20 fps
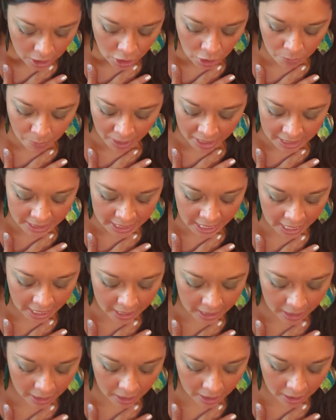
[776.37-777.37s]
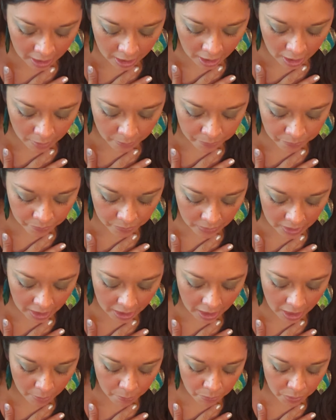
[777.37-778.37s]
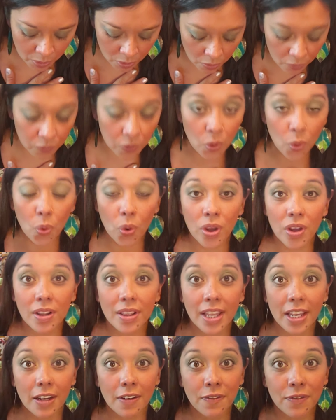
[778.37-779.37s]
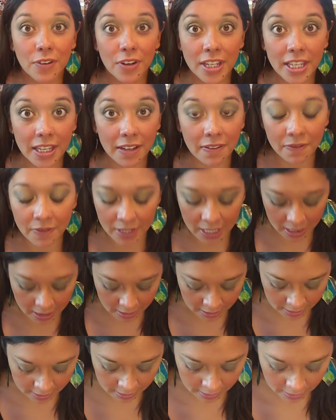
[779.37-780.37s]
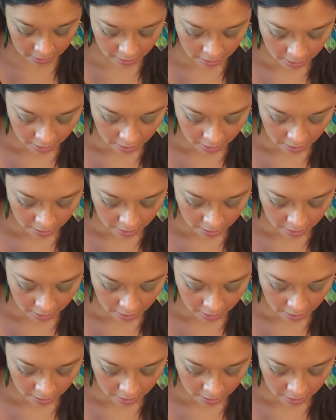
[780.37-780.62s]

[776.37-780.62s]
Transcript: you might take a beautiful oil like forgiveness.